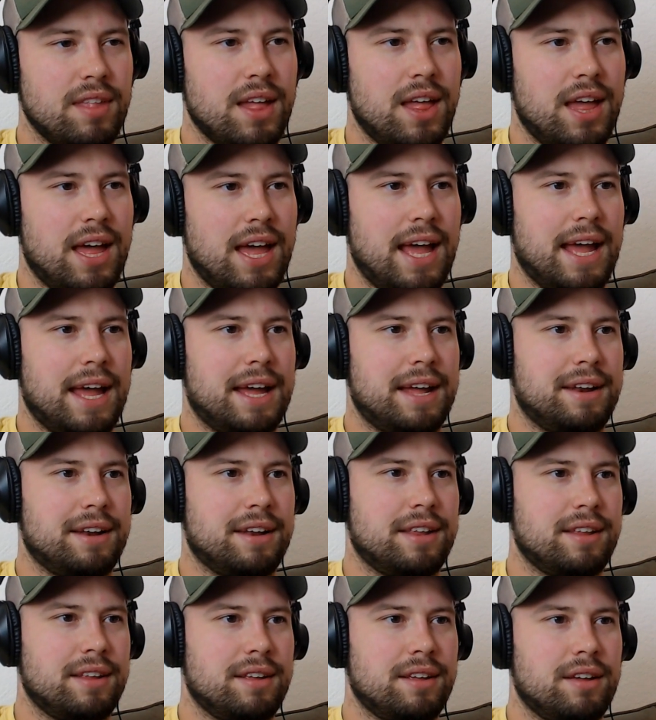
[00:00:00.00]
And
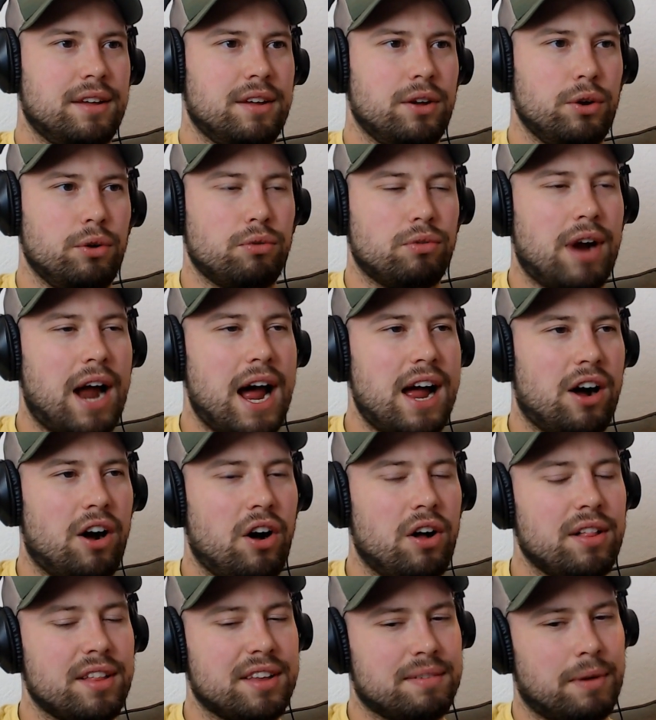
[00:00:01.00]
Uriah
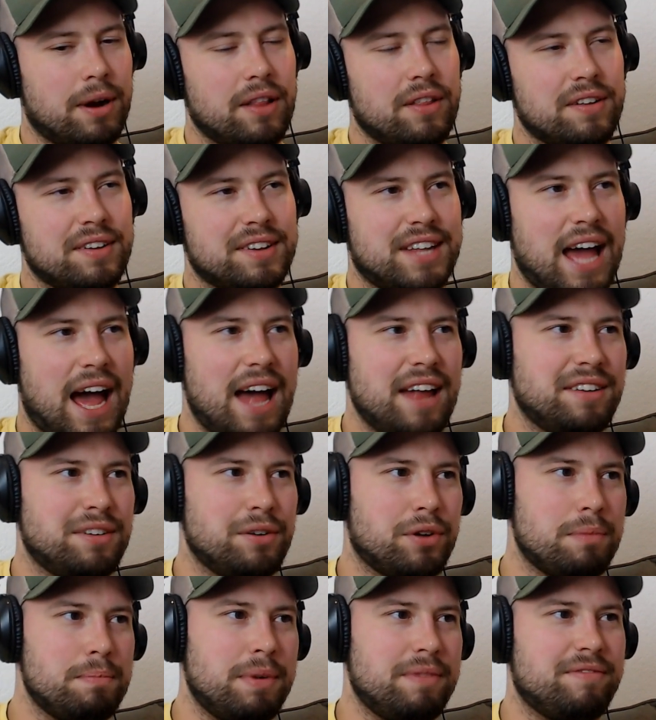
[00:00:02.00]
Hall is one of those guys who
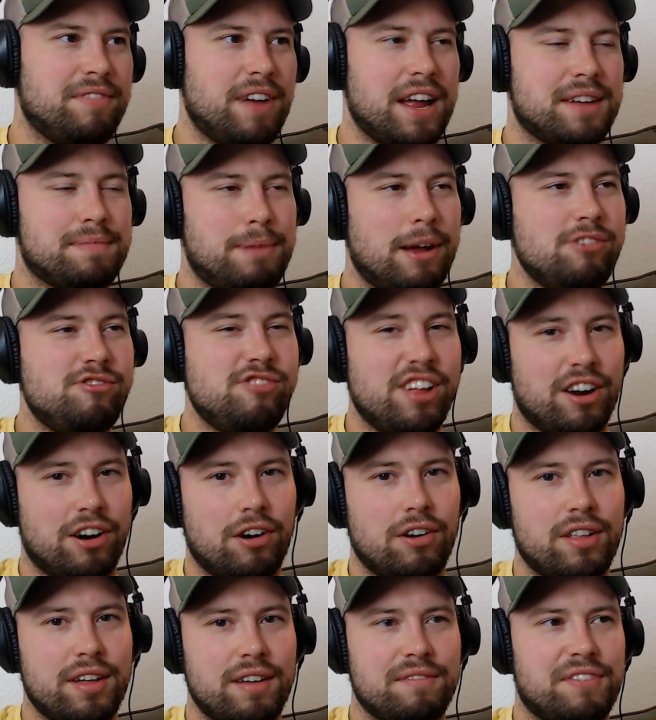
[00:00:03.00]
can be, especially
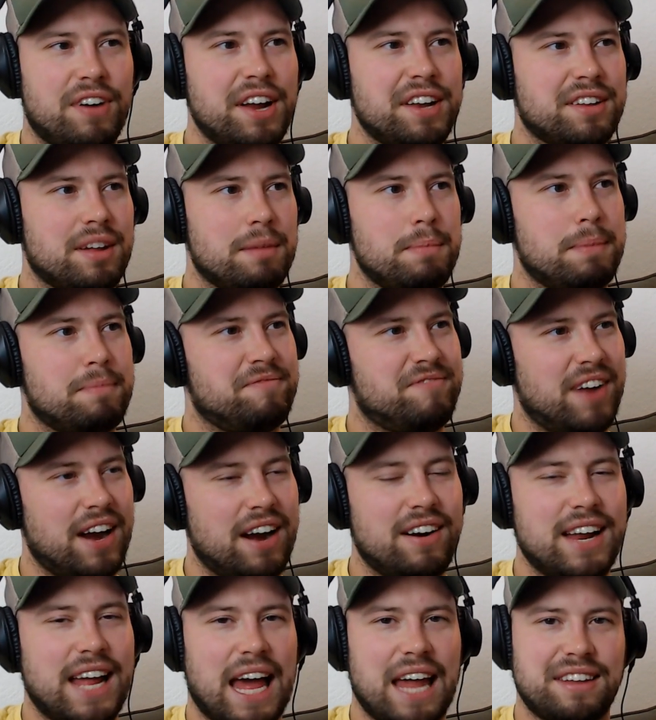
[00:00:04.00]
early in fights, can be
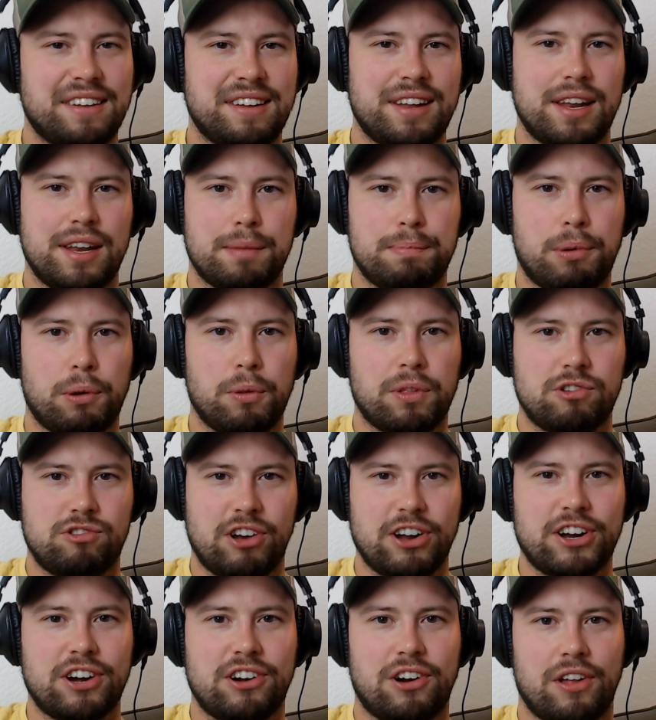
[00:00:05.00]
very hesitant to pull the
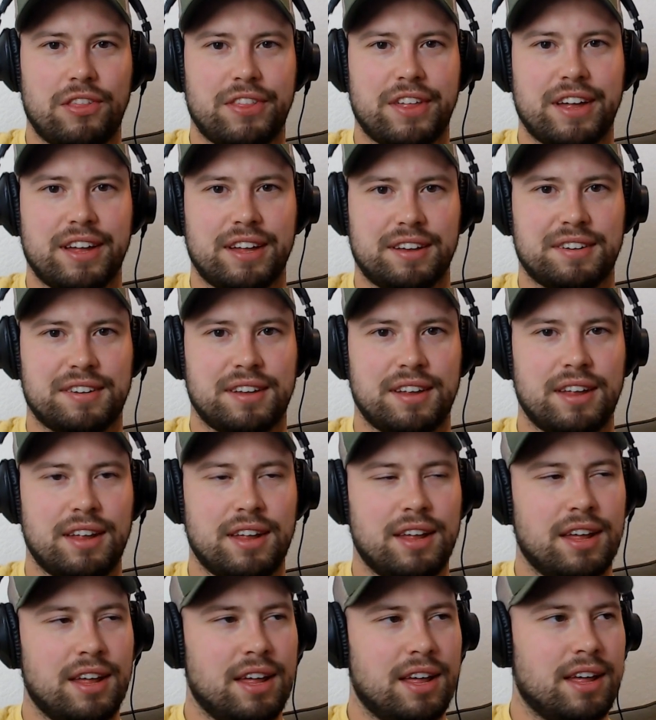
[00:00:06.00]
trigger on things.
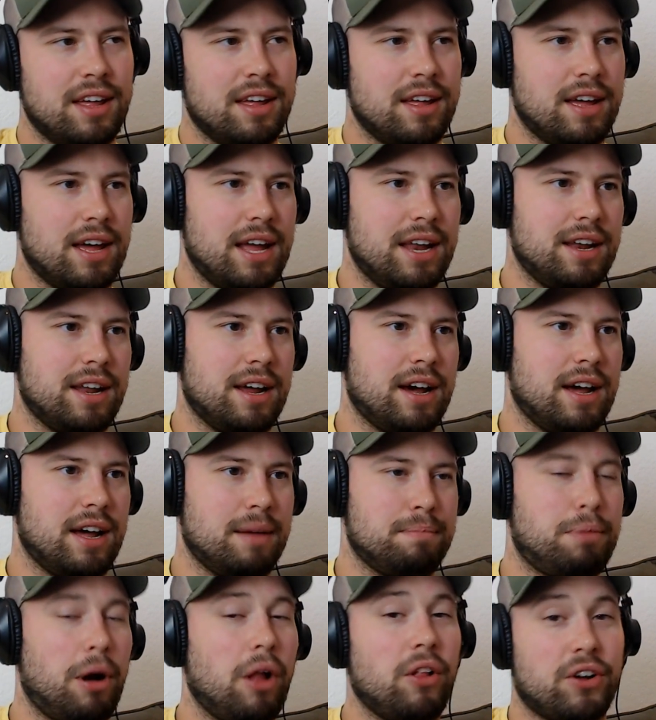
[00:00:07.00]
And
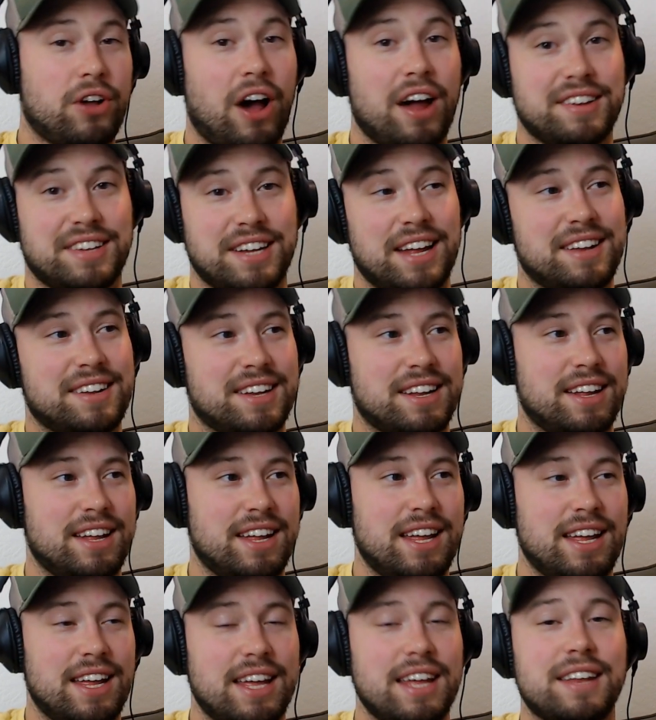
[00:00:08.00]
Paulo Costa
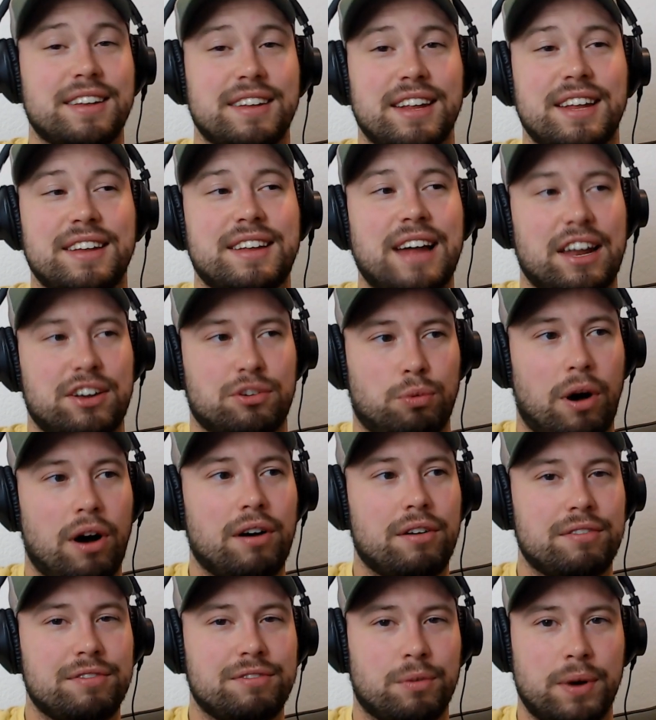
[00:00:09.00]
he's got
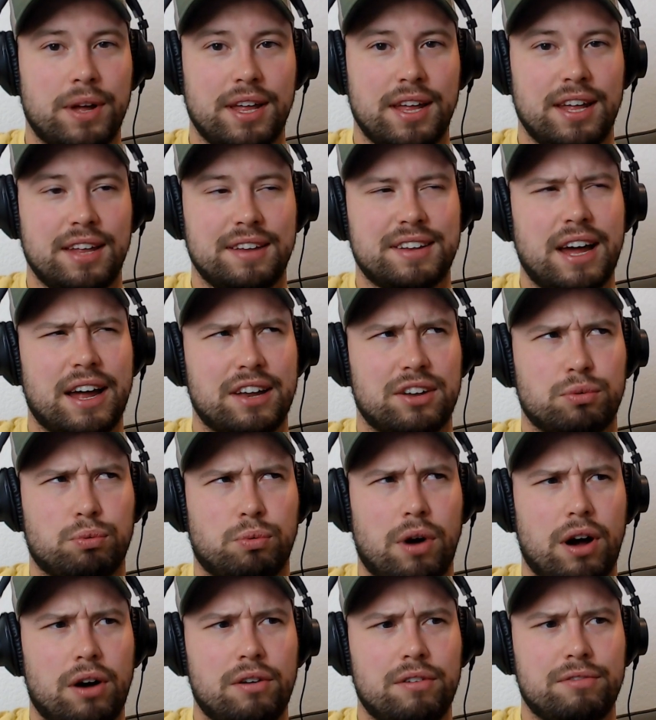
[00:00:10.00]

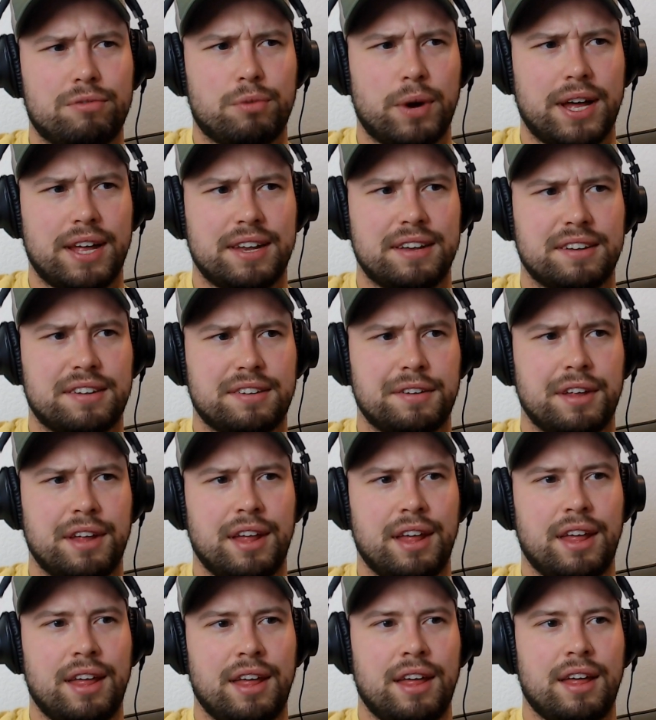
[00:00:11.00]
12 wins.
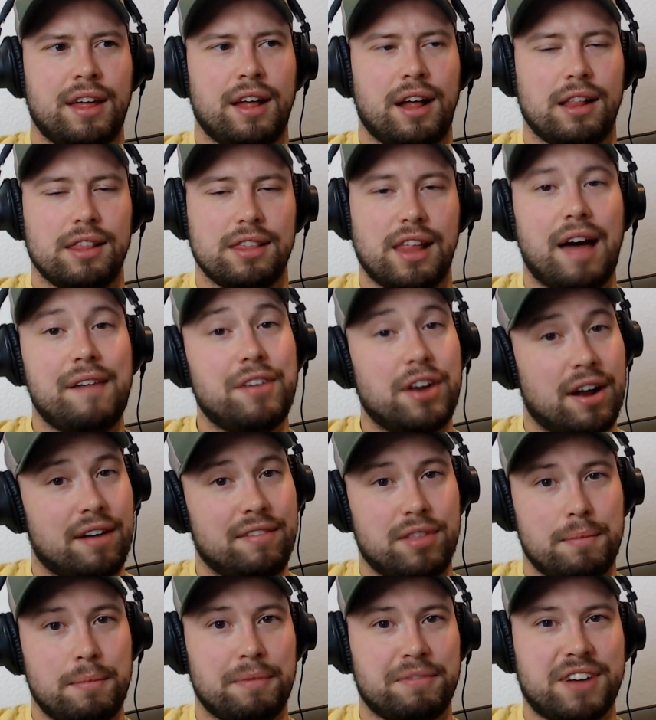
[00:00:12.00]
11 of
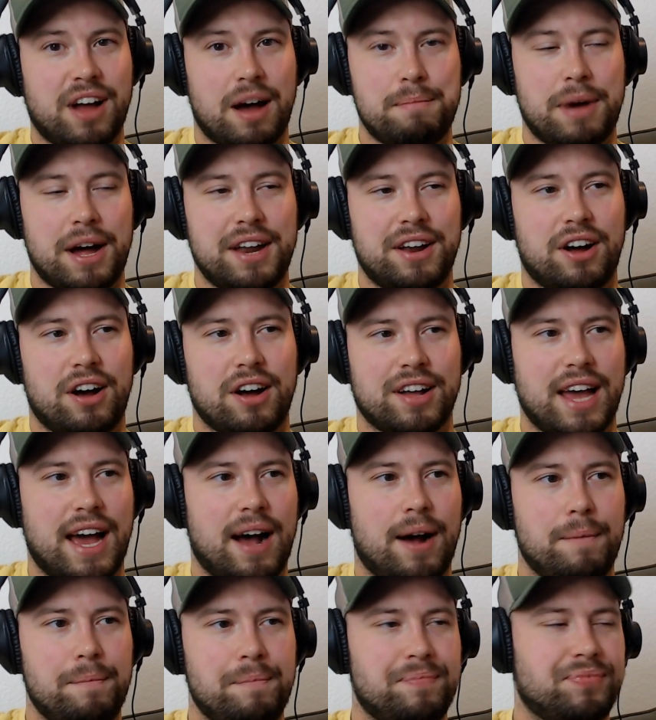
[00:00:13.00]
them have come by
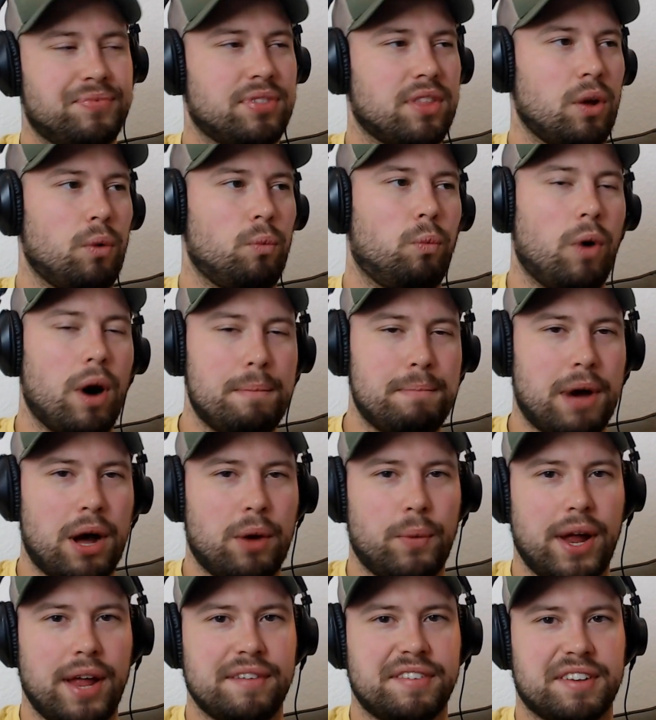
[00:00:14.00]
knockout, 1 by
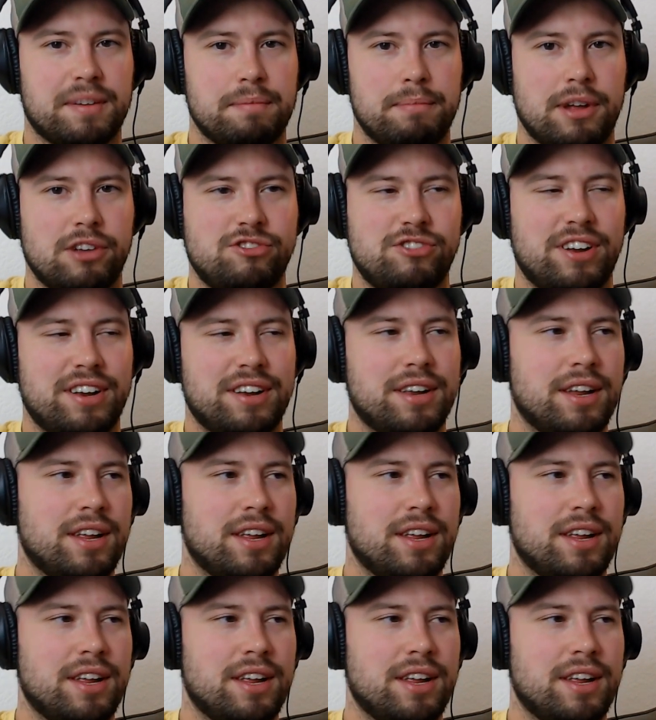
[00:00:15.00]
way of submission.